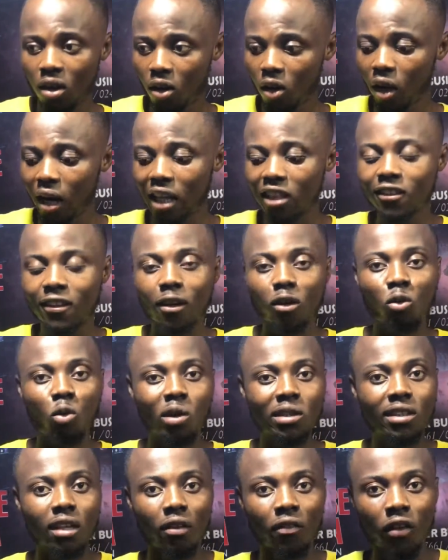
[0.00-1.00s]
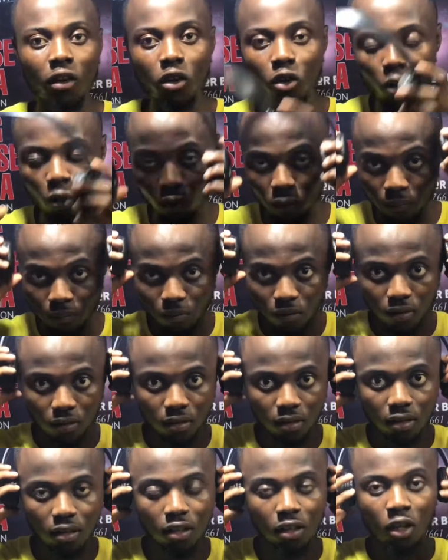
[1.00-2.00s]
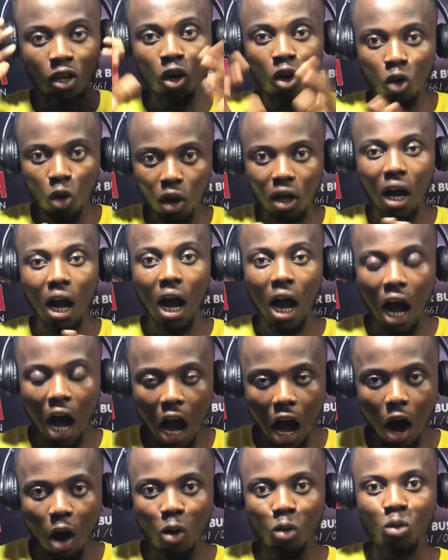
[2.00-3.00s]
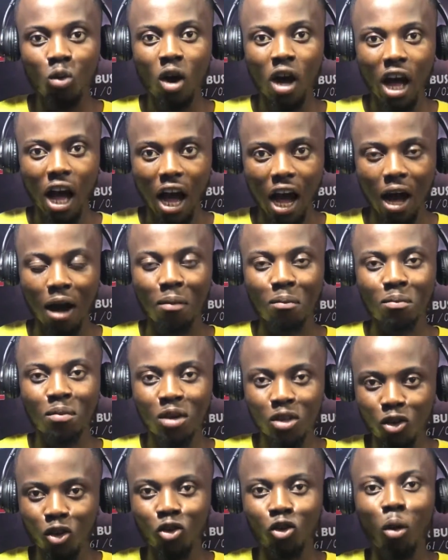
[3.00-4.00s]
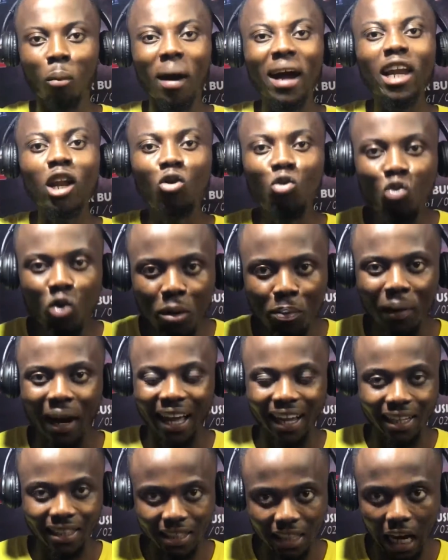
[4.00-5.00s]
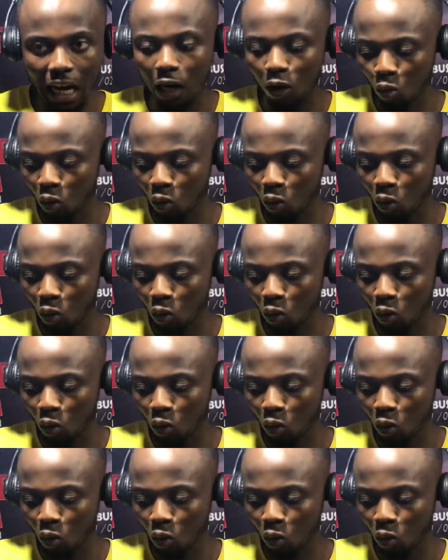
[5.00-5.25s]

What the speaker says: You let's watch the video. Look at how your man they weep like a child.